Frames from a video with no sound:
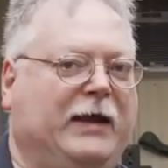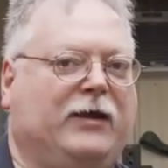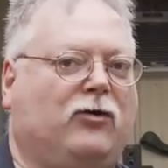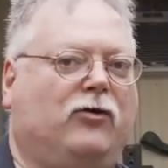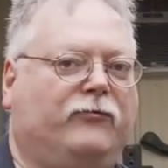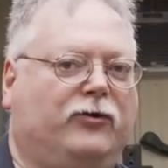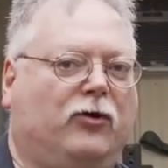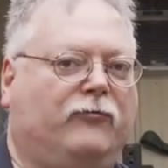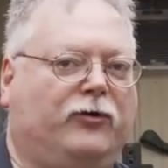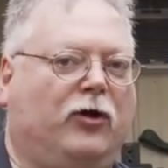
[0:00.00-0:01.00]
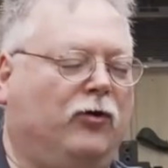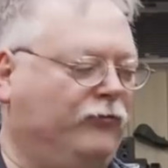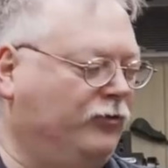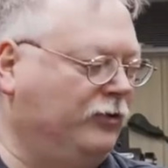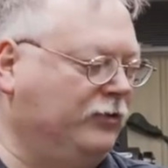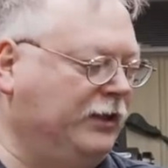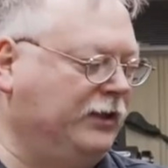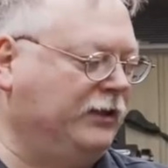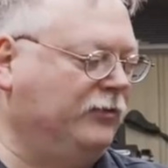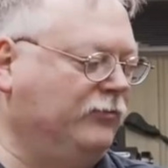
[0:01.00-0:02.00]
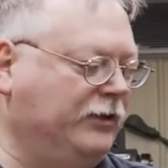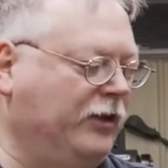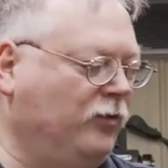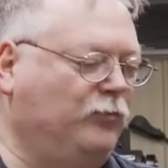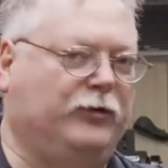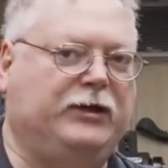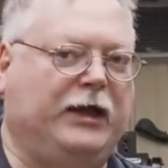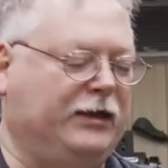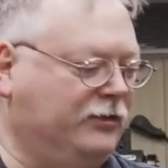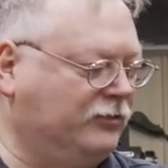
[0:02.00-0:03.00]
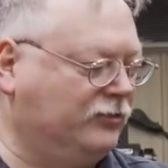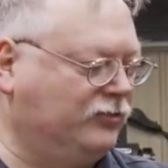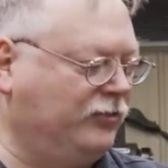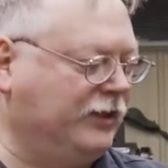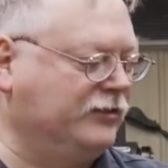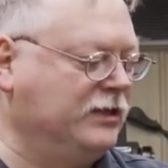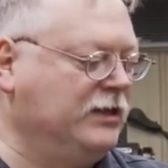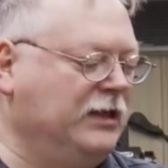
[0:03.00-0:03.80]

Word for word: back over and over and over, and it will help with taking the stress.